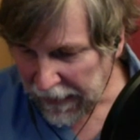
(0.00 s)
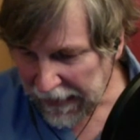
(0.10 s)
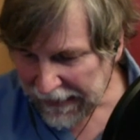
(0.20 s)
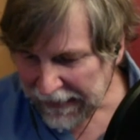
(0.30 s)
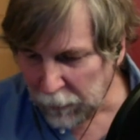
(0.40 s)

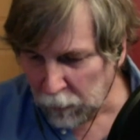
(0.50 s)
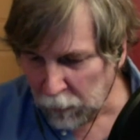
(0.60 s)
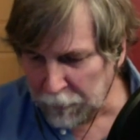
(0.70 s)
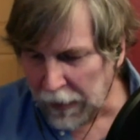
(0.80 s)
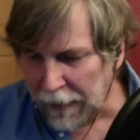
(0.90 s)
it will
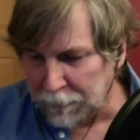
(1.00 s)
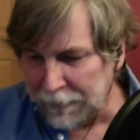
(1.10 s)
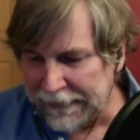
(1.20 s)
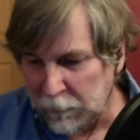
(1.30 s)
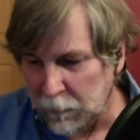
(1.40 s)

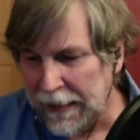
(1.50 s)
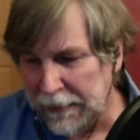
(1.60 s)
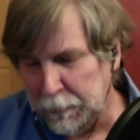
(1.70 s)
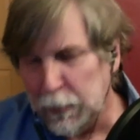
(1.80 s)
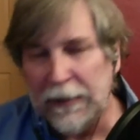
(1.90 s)
probably
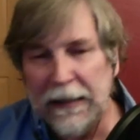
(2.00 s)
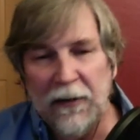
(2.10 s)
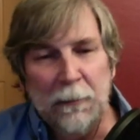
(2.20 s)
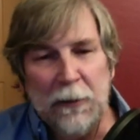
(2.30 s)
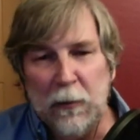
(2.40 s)
grant pretty good
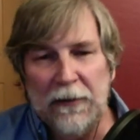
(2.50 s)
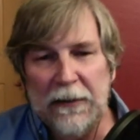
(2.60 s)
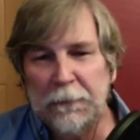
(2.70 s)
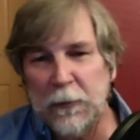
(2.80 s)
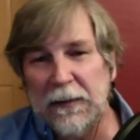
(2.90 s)

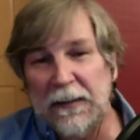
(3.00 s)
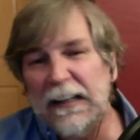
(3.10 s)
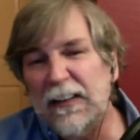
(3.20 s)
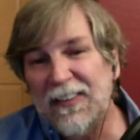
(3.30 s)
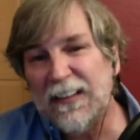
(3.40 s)
immunity for at
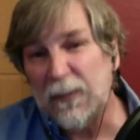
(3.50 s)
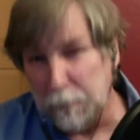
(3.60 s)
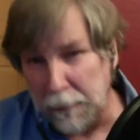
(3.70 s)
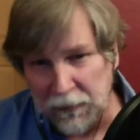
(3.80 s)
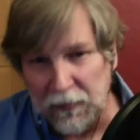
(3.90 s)
least 6
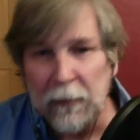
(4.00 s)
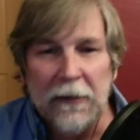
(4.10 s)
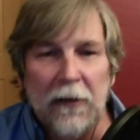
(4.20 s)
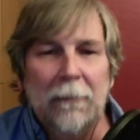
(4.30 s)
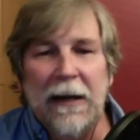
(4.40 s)
months or
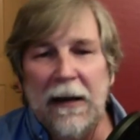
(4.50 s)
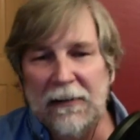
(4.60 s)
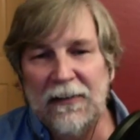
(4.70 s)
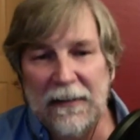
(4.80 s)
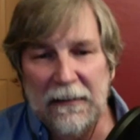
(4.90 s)

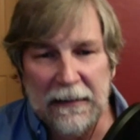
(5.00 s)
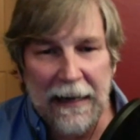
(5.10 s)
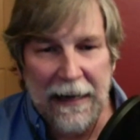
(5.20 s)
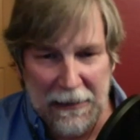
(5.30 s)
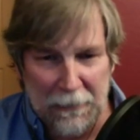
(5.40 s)
thereabouts,
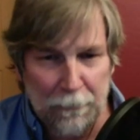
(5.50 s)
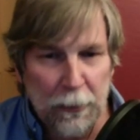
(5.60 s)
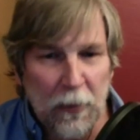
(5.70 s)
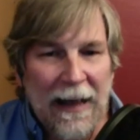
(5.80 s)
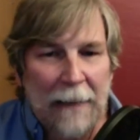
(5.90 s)
and
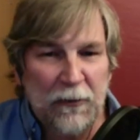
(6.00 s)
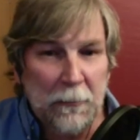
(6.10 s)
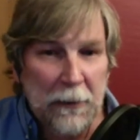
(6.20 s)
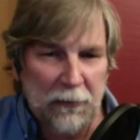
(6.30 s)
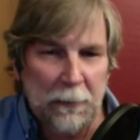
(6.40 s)
perhaps
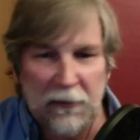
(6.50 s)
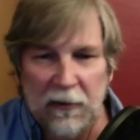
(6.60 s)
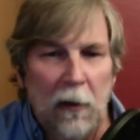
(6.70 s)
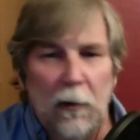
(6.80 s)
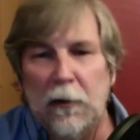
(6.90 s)
much, much
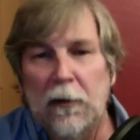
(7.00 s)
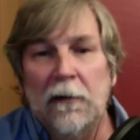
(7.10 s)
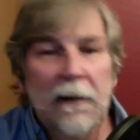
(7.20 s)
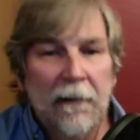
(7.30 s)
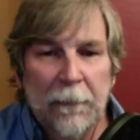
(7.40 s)
longer.
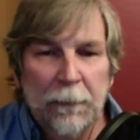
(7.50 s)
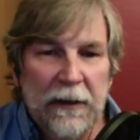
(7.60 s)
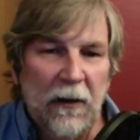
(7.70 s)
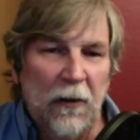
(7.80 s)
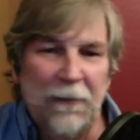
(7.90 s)

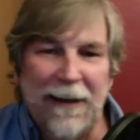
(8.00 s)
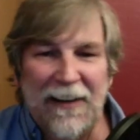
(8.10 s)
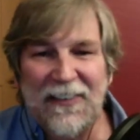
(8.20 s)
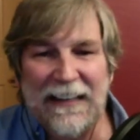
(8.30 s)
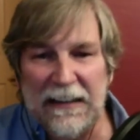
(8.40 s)
The
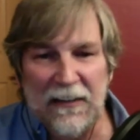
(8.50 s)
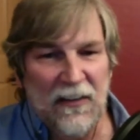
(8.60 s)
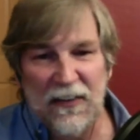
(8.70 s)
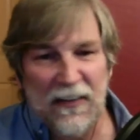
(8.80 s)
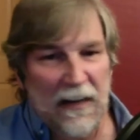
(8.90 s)
vaccine
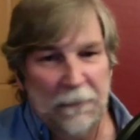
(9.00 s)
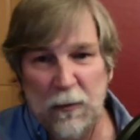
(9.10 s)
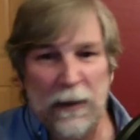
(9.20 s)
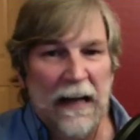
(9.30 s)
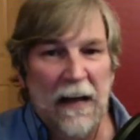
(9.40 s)
to stuff that
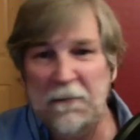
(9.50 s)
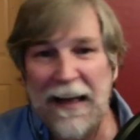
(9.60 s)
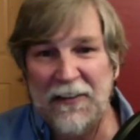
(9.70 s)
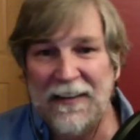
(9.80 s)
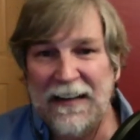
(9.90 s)
we got
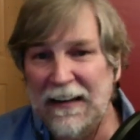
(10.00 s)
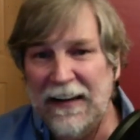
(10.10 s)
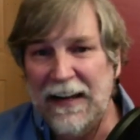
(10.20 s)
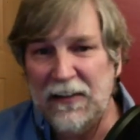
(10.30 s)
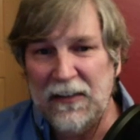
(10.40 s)
vaccinated
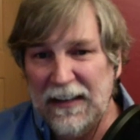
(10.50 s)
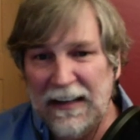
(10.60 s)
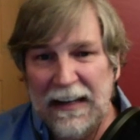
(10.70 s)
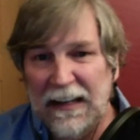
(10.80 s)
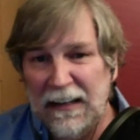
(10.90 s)
as a
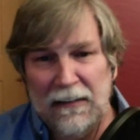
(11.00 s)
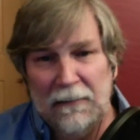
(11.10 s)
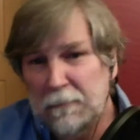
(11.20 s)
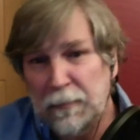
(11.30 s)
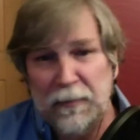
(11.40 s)
kid,
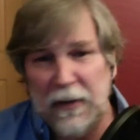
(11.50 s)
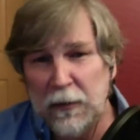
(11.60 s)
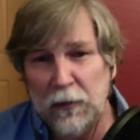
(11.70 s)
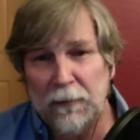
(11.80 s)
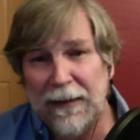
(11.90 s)

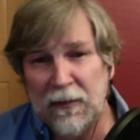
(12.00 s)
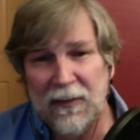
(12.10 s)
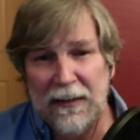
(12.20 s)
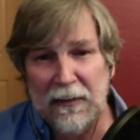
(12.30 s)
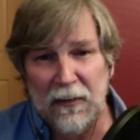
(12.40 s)
those
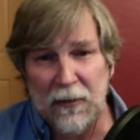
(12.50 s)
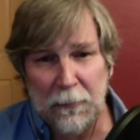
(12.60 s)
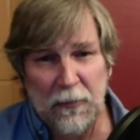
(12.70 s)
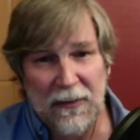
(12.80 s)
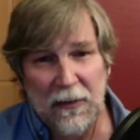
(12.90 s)
vaccines are
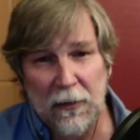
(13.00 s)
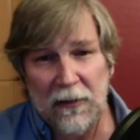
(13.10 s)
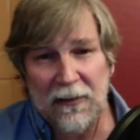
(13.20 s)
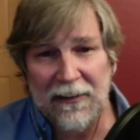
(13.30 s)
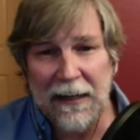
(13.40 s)
still
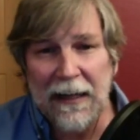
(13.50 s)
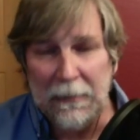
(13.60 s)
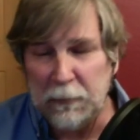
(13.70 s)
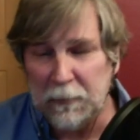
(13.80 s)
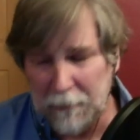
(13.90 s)
good today,
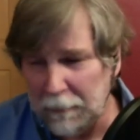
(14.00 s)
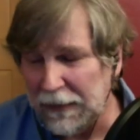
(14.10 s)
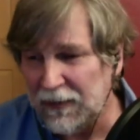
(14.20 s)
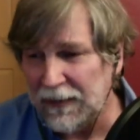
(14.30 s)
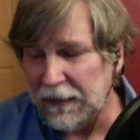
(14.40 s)

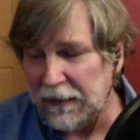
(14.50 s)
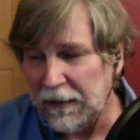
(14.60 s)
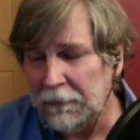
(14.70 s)
amazingly enough.